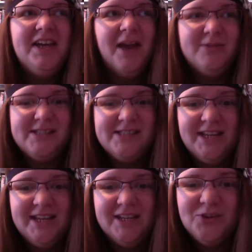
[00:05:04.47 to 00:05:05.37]
I was
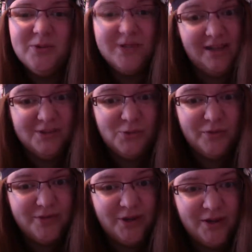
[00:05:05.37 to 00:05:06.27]
listening to a Taylor Swift
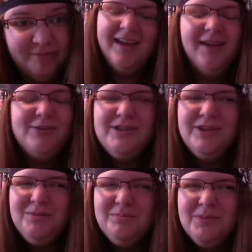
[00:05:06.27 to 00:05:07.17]
song. It was a
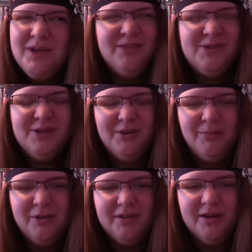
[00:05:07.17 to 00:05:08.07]
good
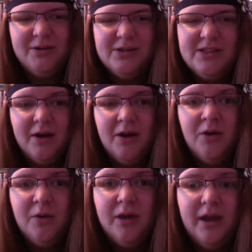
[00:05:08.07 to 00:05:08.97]
book though.
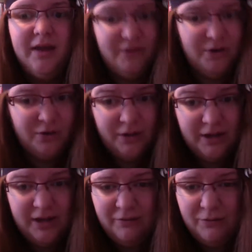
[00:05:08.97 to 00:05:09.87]
So if you're
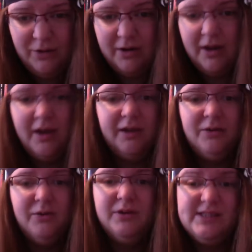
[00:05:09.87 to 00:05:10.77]
looking for a
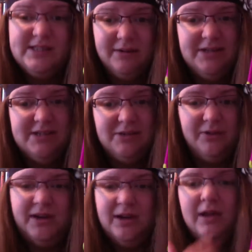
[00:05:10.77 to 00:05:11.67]
new adult series to
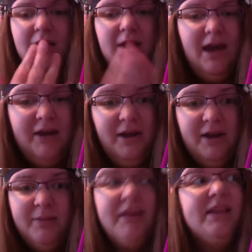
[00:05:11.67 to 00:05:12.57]
read, I
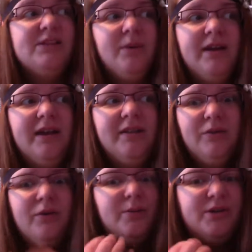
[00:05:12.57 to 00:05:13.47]
recommend this one. The
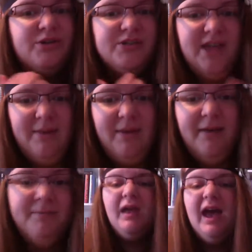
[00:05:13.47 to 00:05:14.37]
third book just came out.
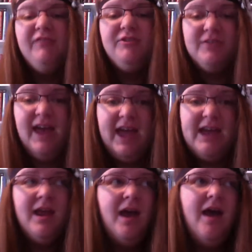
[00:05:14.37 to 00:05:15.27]
After
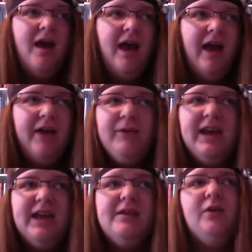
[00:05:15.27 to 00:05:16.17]
that, I
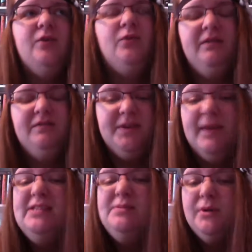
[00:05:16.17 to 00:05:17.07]
read one of the
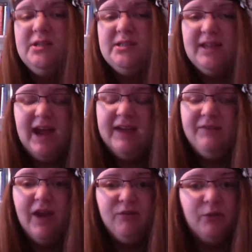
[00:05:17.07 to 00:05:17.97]
best books that I
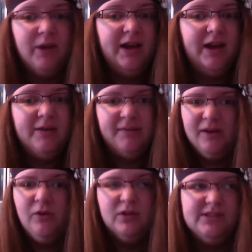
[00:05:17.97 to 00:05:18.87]
have ever read in my
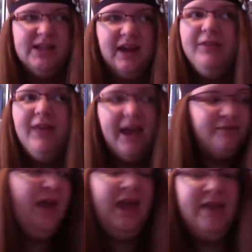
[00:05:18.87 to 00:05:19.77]
whole entire
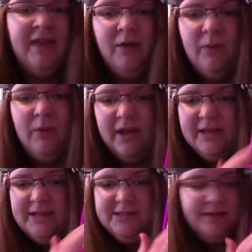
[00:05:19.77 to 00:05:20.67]
life, and that
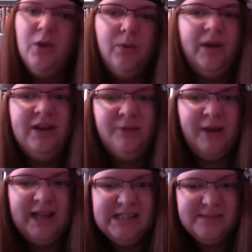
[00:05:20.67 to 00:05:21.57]
was When It
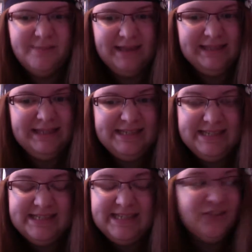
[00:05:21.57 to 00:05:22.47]
Rains by Lisa
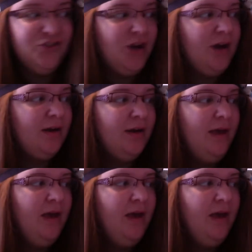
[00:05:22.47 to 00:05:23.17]
D. Jong.